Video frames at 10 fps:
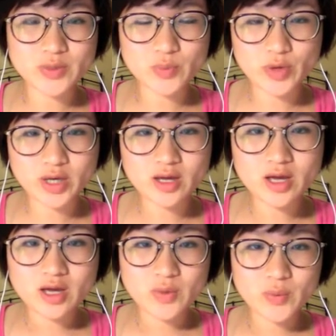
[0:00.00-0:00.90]
way
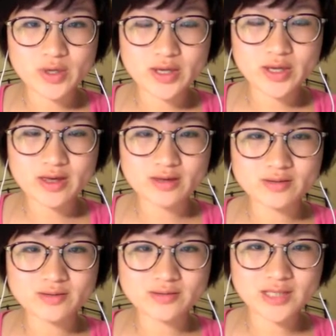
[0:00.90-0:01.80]
we
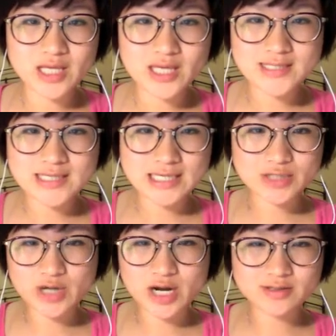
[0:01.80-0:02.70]
can see
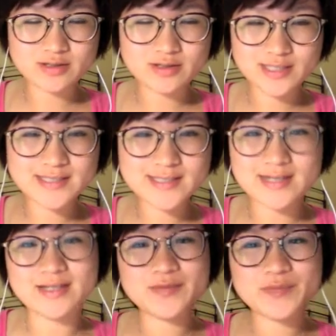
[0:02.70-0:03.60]
each other easily.